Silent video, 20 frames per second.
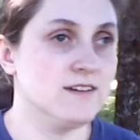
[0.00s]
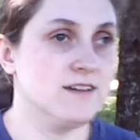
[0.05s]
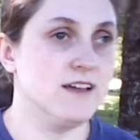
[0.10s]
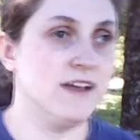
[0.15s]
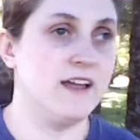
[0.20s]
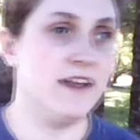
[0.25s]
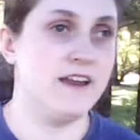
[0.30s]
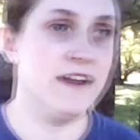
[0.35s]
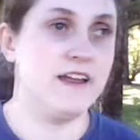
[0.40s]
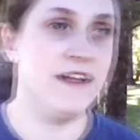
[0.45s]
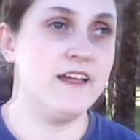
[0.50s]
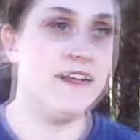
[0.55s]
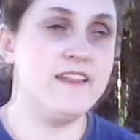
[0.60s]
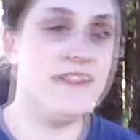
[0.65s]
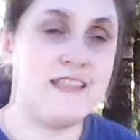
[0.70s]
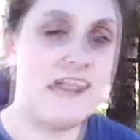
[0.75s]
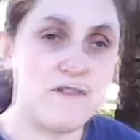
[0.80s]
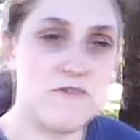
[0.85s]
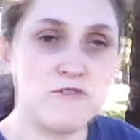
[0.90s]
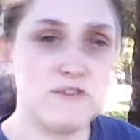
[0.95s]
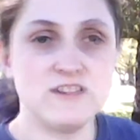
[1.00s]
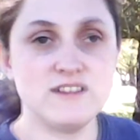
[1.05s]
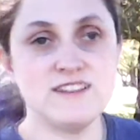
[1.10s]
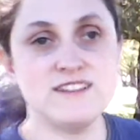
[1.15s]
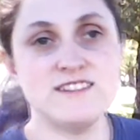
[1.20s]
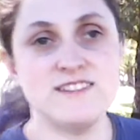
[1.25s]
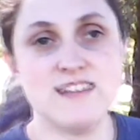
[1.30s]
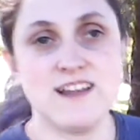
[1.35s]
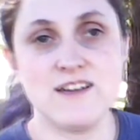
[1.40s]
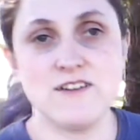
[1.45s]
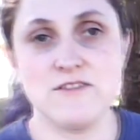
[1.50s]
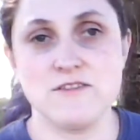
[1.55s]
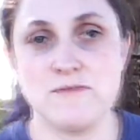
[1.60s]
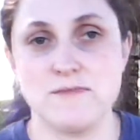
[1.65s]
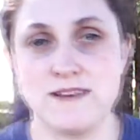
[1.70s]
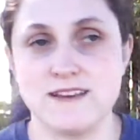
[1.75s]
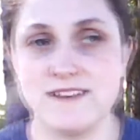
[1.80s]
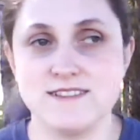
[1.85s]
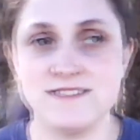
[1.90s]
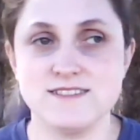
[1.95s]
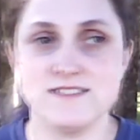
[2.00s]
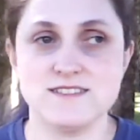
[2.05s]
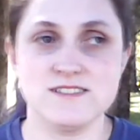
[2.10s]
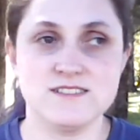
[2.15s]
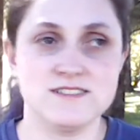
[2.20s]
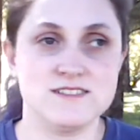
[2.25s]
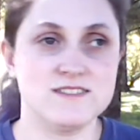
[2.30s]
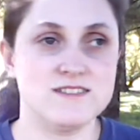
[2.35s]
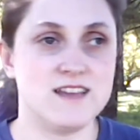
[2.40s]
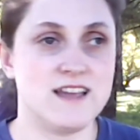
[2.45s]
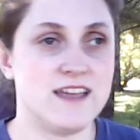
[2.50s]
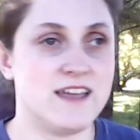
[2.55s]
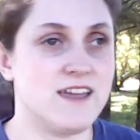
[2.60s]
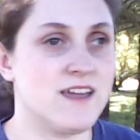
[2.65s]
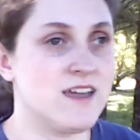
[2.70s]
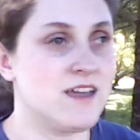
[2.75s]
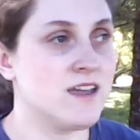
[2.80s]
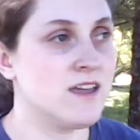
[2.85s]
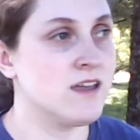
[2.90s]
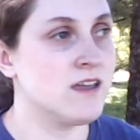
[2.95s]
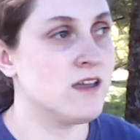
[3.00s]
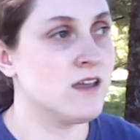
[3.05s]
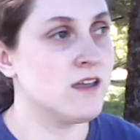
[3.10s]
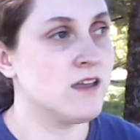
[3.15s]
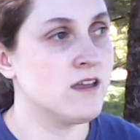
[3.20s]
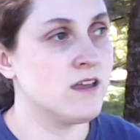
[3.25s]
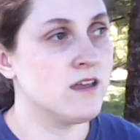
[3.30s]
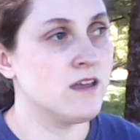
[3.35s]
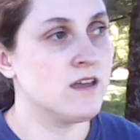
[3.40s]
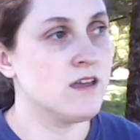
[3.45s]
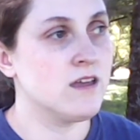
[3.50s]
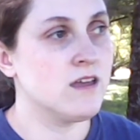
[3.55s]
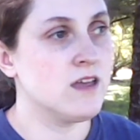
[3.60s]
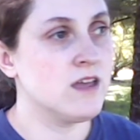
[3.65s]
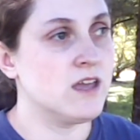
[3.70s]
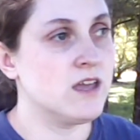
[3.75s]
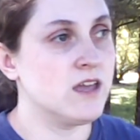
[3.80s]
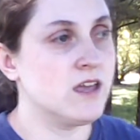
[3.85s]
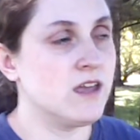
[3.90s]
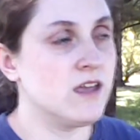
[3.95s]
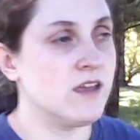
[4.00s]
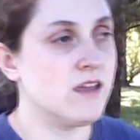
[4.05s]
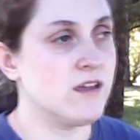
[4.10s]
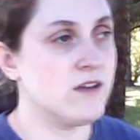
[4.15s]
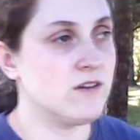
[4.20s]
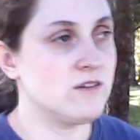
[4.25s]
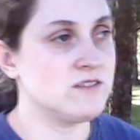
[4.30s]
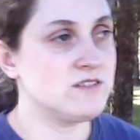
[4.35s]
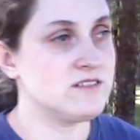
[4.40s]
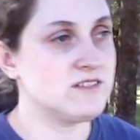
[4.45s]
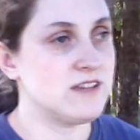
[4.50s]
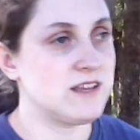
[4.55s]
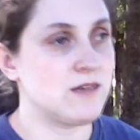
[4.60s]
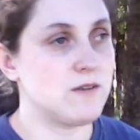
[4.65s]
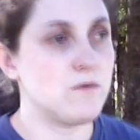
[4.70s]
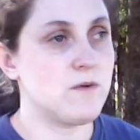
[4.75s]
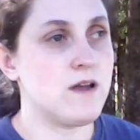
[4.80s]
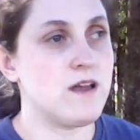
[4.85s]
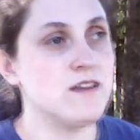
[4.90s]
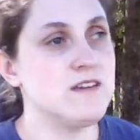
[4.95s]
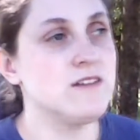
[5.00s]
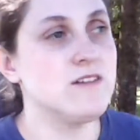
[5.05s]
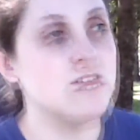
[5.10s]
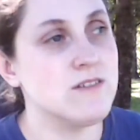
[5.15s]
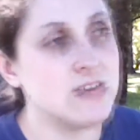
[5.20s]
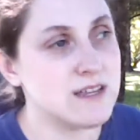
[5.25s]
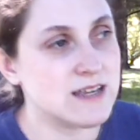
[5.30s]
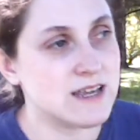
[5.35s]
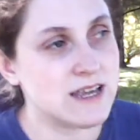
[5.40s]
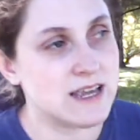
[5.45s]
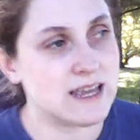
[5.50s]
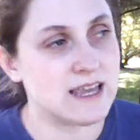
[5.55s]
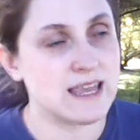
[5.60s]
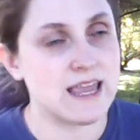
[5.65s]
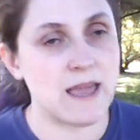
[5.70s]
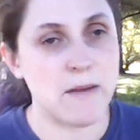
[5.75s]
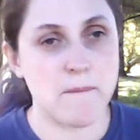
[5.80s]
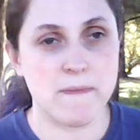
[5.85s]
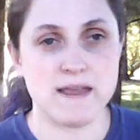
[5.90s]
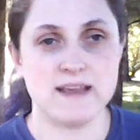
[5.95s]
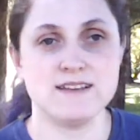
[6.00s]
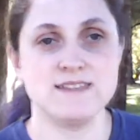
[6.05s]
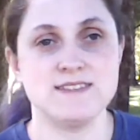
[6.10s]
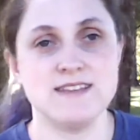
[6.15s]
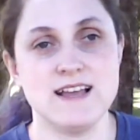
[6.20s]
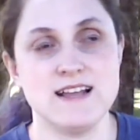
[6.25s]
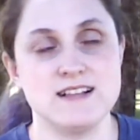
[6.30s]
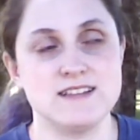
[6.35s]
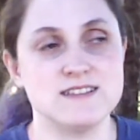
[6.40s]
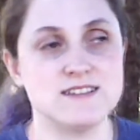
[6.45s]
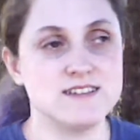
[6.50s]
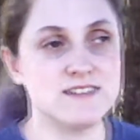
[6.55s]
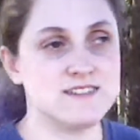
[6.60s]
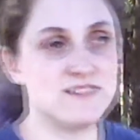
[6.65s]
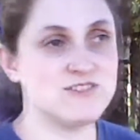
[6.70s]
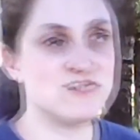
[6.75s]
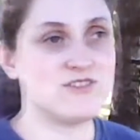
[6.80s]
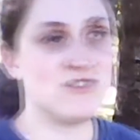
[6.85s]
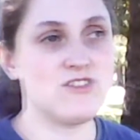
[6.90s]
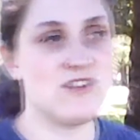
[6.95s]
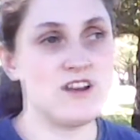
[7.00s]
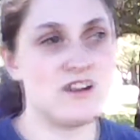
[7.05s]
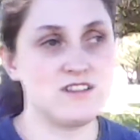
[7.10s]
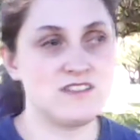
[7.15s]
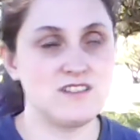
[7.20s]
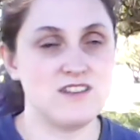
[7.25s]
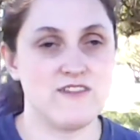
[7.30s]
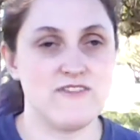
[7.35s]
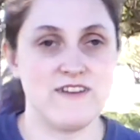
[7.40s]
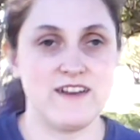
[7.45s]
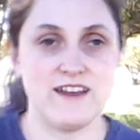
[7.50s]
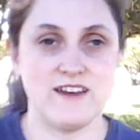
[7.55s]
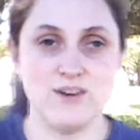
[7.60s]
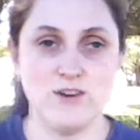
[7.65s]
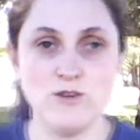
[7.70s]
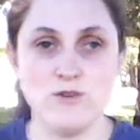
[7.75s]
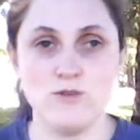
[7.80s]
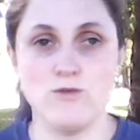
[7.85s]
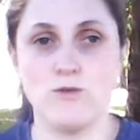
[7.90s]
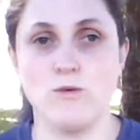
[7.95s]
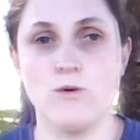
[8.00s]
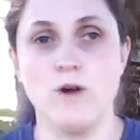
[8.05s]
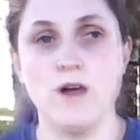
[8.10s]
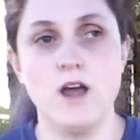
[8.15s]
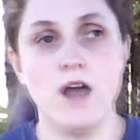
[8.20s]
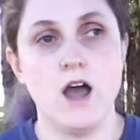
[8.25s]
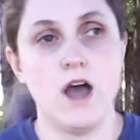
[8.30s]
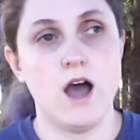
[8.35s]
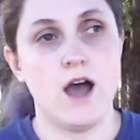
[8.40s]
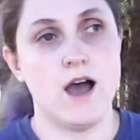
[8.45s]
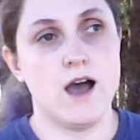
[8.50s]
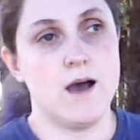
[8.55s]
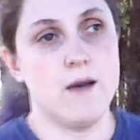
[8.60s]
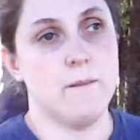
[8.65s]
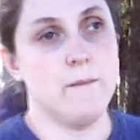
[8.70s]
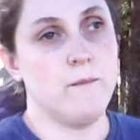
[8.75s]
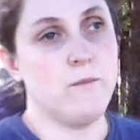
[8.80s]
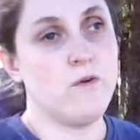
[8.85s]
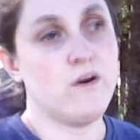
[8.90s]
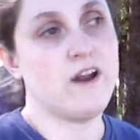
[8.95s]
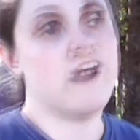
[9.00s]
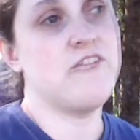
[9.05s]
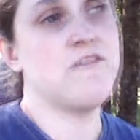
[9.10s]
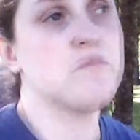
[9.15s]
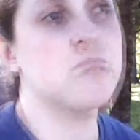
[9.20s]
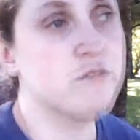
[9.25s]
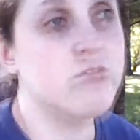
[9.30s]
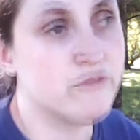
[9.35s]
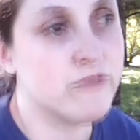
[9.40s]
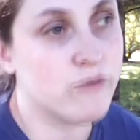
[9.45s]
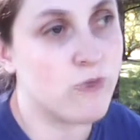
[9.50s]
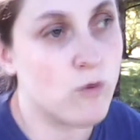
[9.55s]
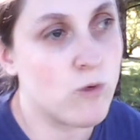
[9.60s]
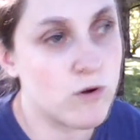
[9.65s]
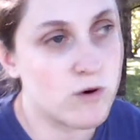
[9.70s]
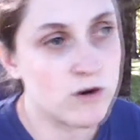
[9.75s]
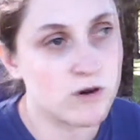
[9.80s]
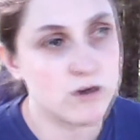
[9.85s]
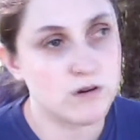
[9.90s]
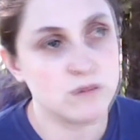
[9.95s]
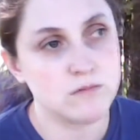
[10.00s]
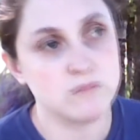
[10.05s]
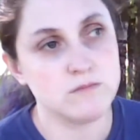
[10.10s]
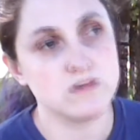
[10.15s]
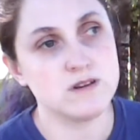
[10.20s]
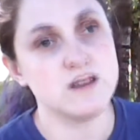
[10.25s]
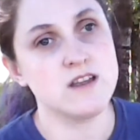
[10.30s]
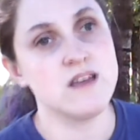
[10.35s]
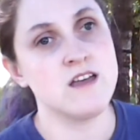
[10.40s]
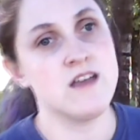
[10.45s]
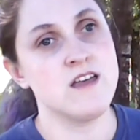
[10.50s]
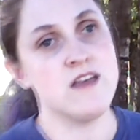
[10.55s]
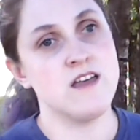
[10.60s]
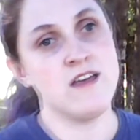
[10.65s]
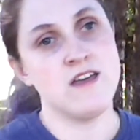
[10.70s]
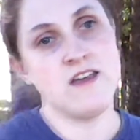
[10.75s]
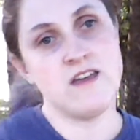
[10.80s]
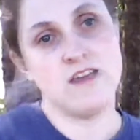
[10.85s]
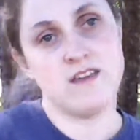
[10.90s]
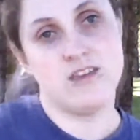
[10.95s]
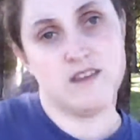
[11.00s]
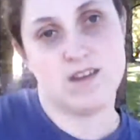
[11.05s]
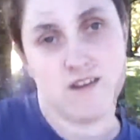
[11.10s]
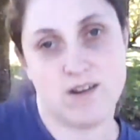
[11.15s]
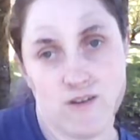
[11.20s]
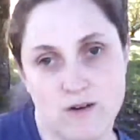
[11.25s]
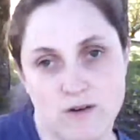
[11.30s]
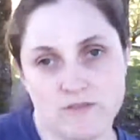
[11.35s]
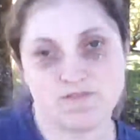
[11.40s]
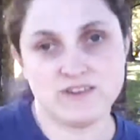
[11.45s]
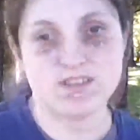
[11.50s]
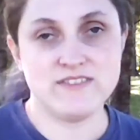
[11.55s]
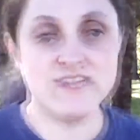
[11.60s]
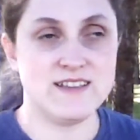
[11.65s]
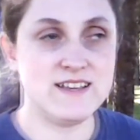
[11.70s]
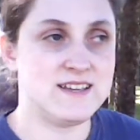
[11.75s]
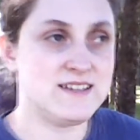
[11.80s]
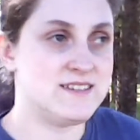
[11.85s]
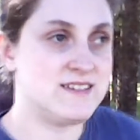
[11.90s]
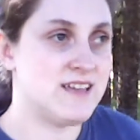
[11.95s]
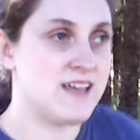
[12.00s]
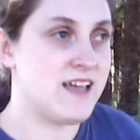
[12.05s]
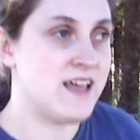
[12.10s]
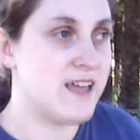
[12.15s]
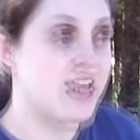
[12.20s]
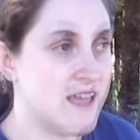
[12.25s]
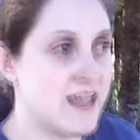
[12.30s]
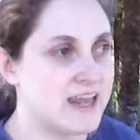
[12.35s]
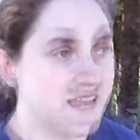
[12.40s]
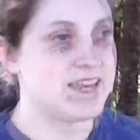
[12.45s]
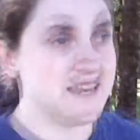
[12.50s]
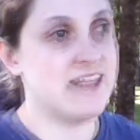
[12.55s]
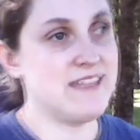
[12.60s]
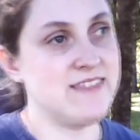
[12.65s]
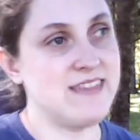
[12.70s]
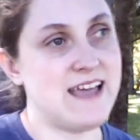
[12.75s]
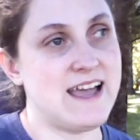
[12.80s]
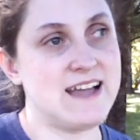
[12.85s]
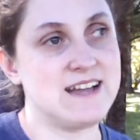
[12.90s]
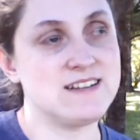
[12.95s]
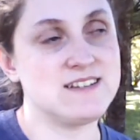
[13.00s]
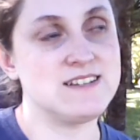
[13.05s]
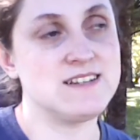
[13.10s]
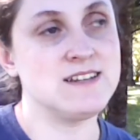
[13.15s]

and that really stuck with me, because this is like, you know, it's like, well, you know, it makes sense, because there's a lot of stuff I do where I've performed, you know, I've done this, done that,